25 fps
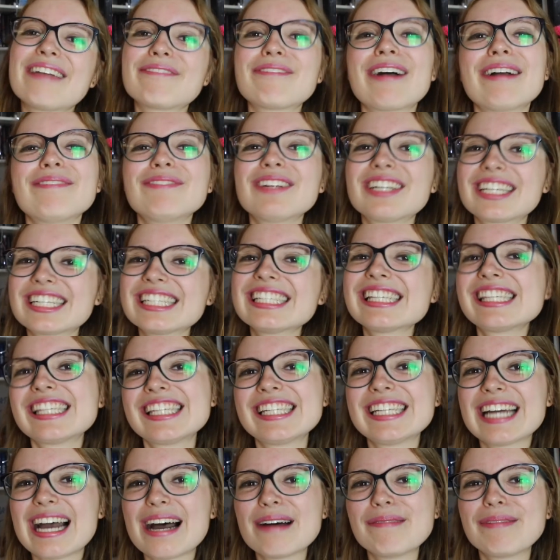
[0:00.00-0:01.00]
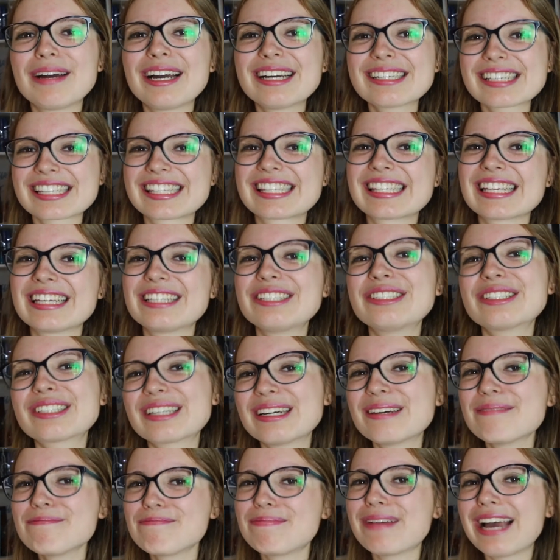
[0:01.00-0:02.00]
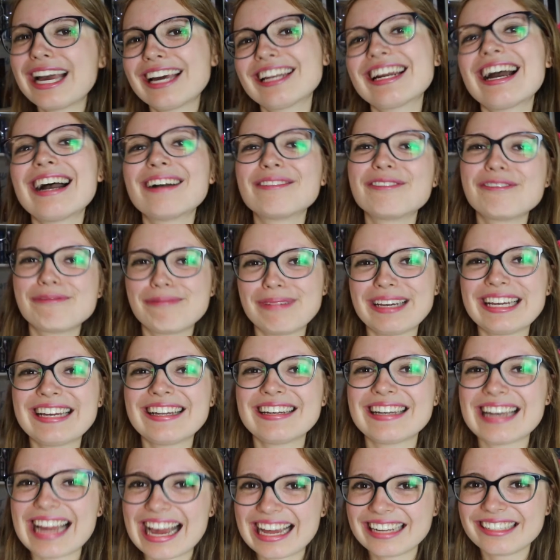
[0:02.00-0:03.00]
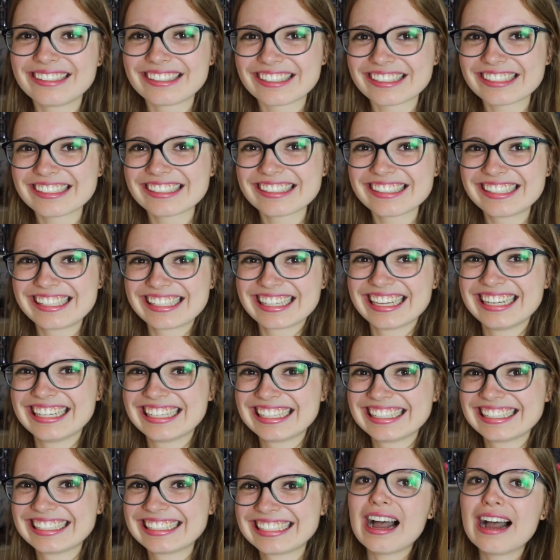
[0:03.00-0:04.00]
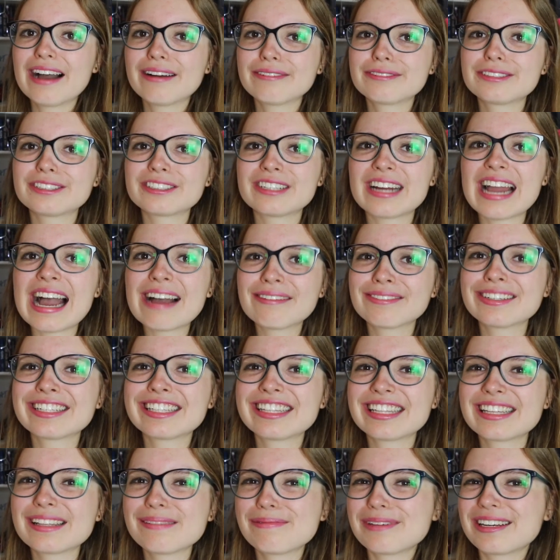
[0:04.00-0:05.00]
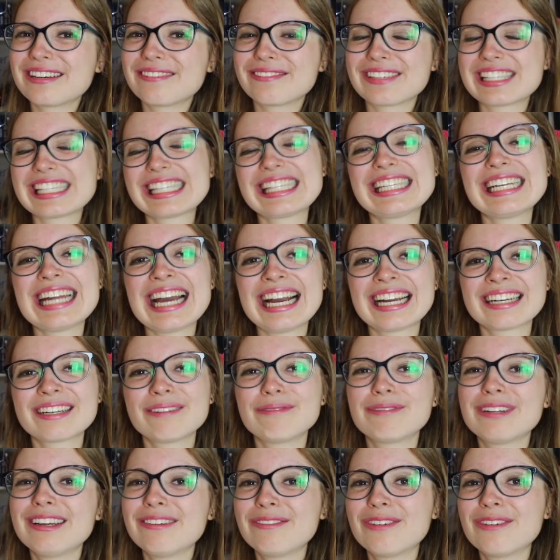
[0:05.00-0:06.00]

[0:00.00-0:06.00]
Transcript: If I'm not in Starbucks, you can bet I will be in Nando's. After having a little bit of a snack, we